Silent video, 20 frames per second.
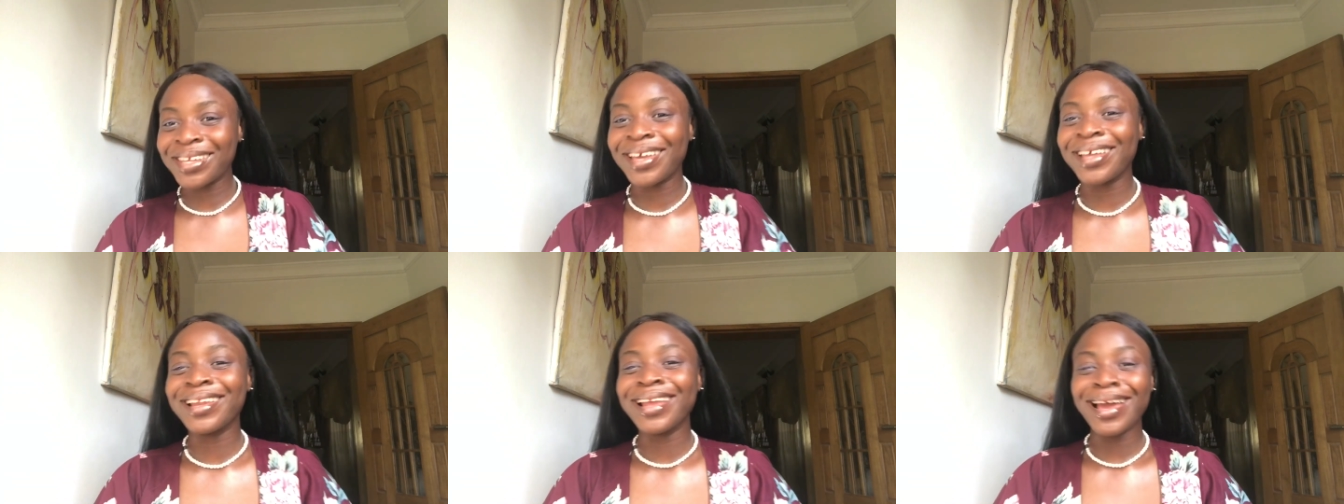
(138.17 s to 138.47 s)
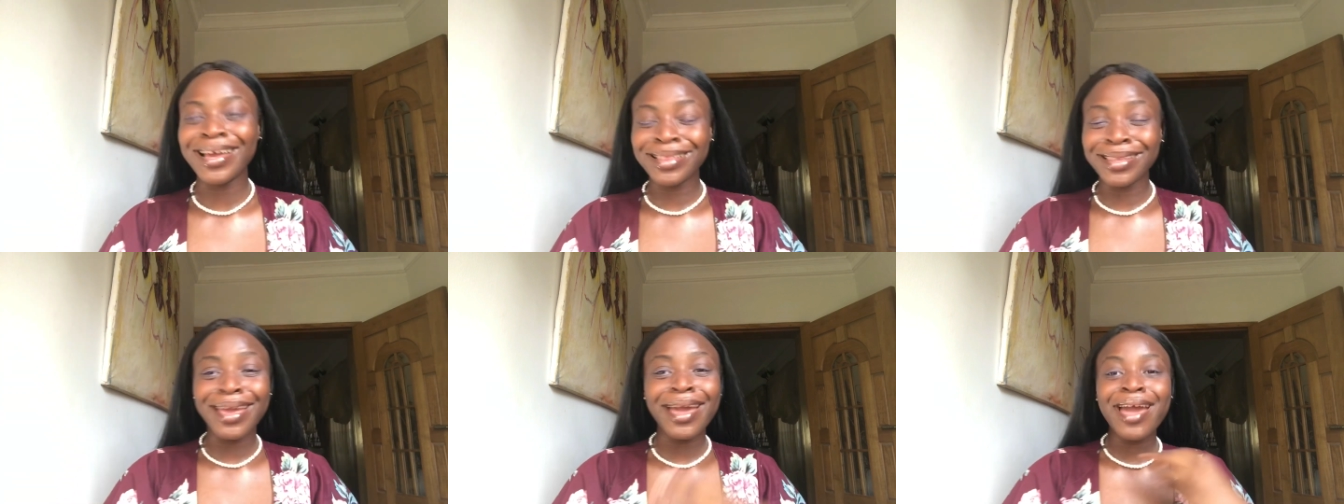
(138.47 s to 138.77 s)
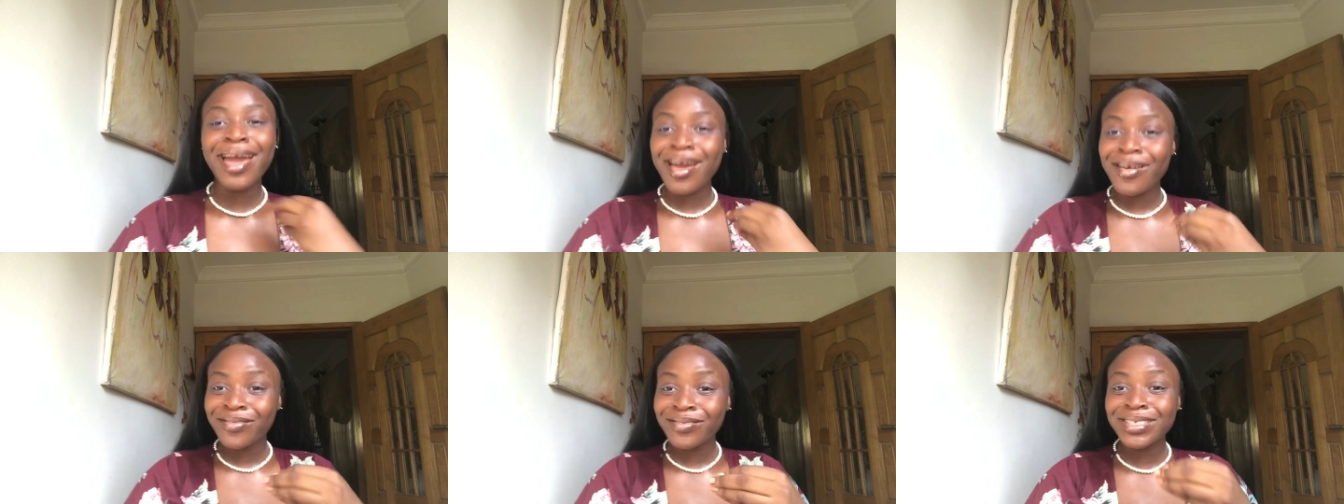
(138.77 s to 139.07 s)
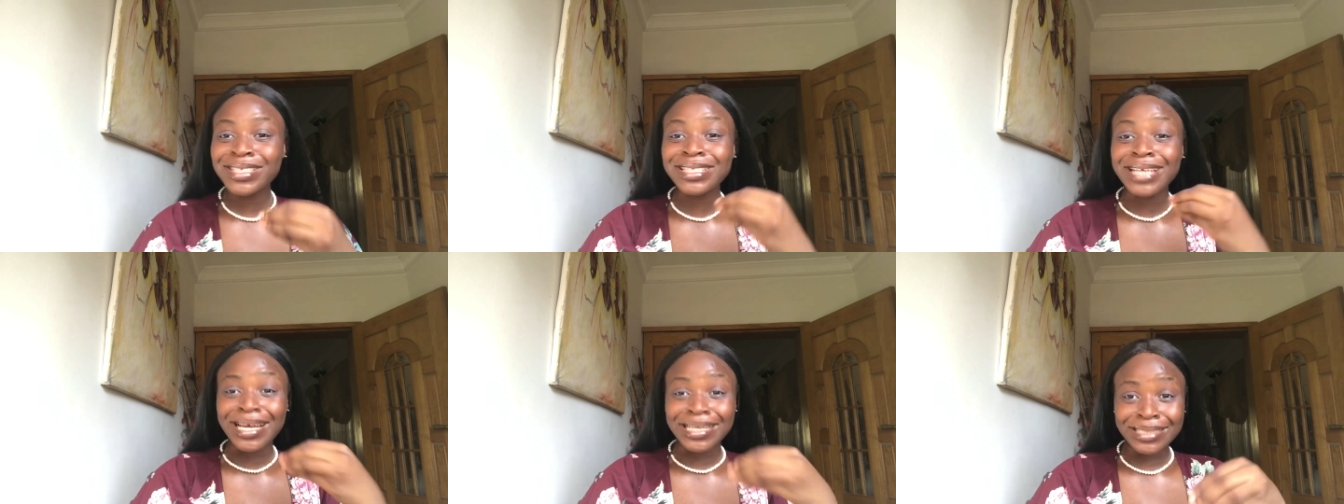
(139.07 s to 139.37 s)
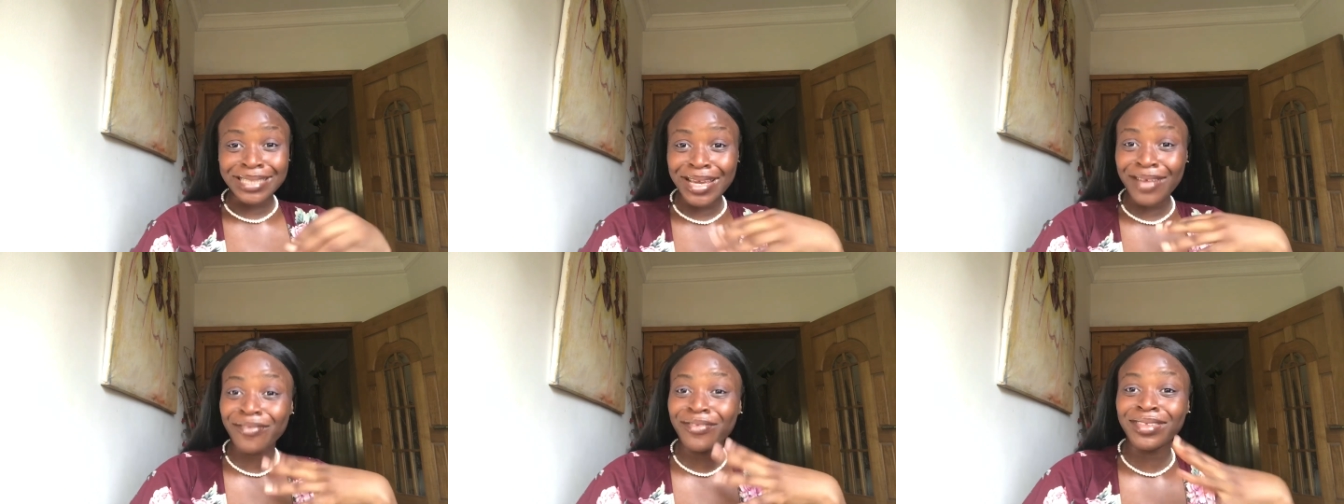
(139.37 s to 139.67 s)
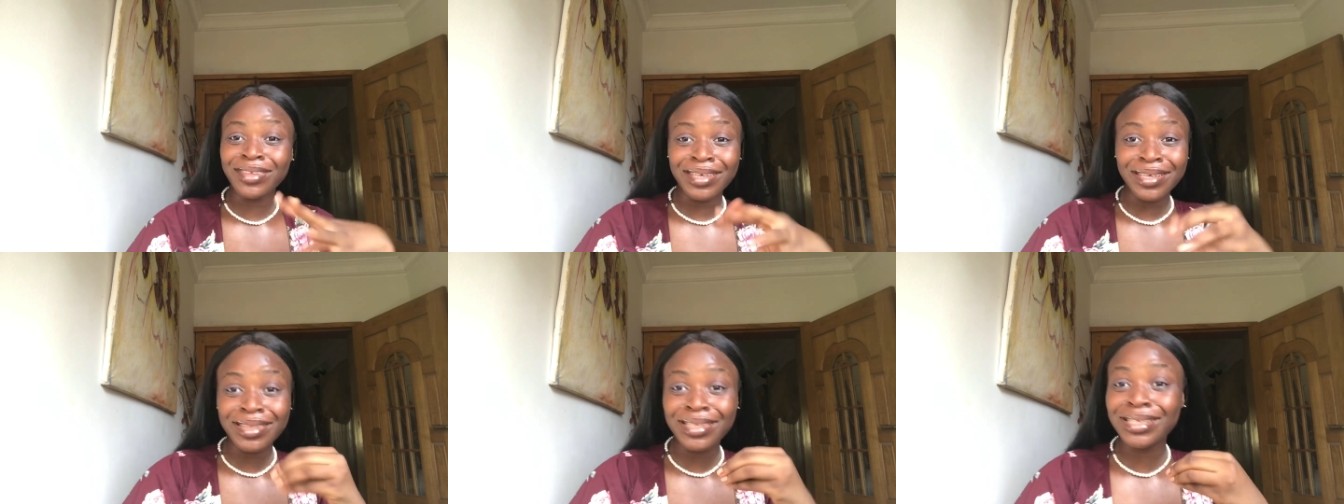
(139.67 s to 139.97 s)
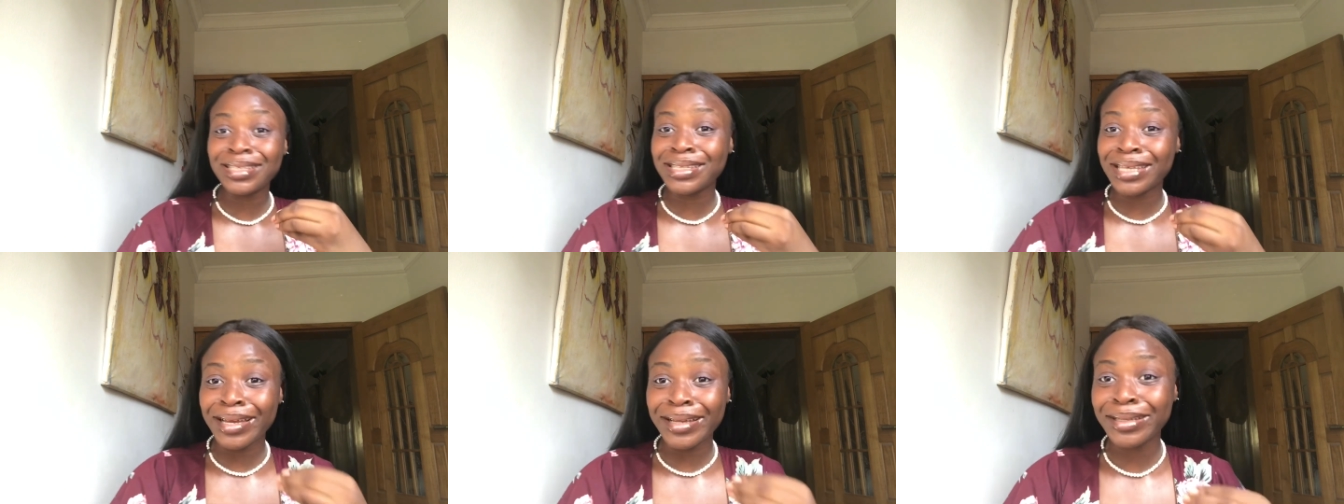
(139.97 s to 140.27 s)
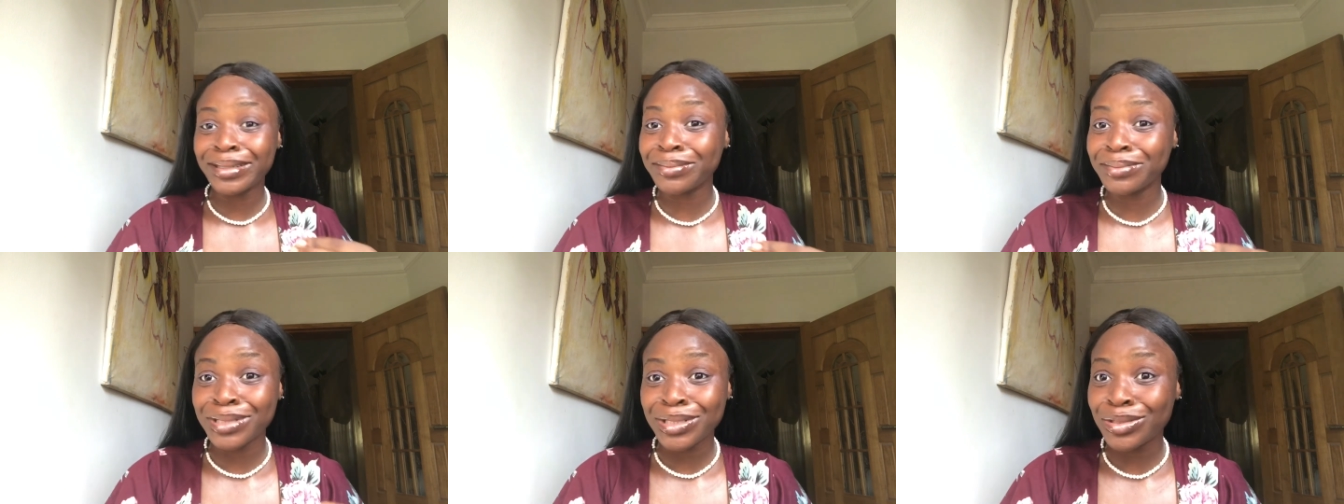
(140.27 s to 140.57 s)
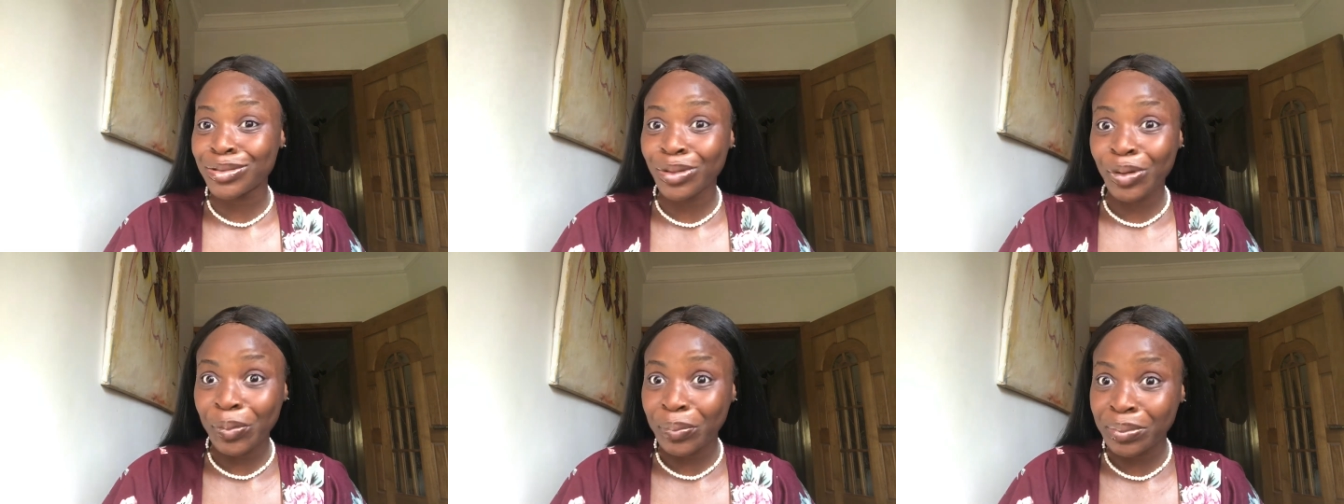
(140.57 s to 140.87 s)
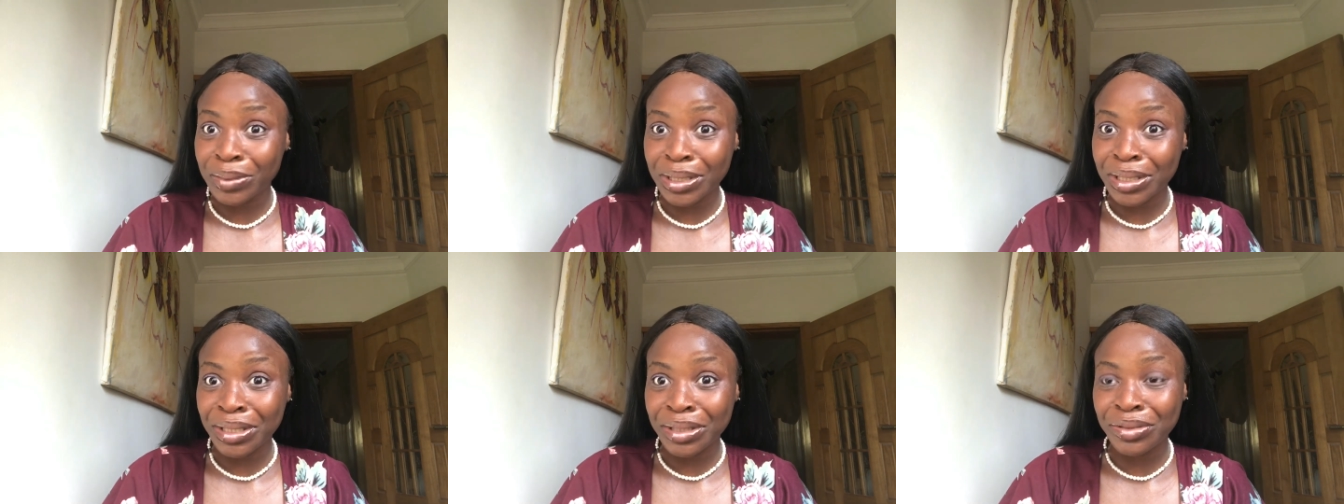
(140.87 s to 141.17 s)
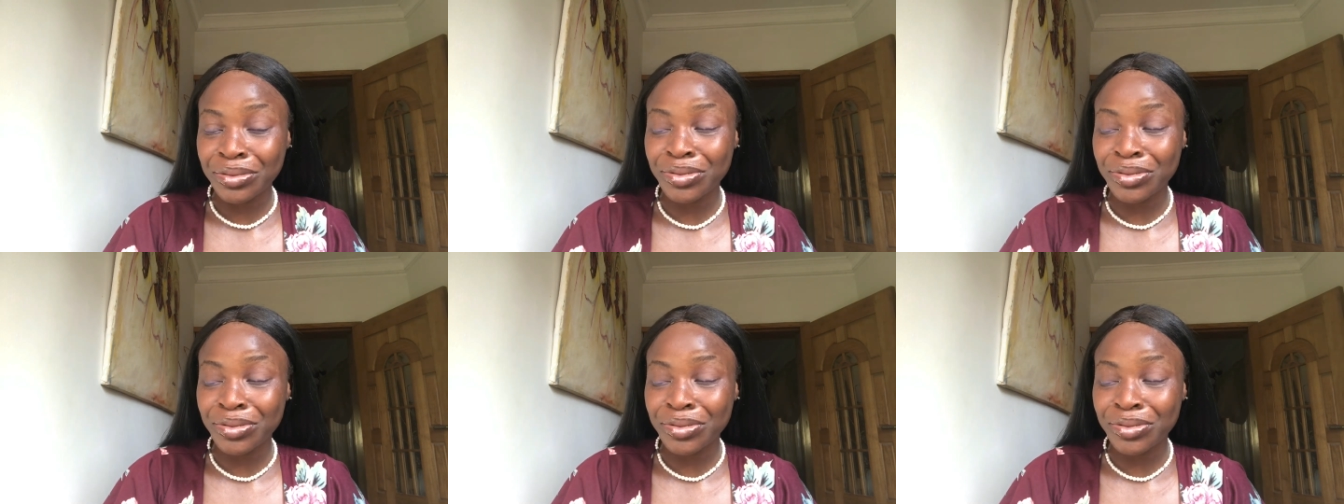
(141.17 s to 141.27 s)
like the heavens are definitely telling me something.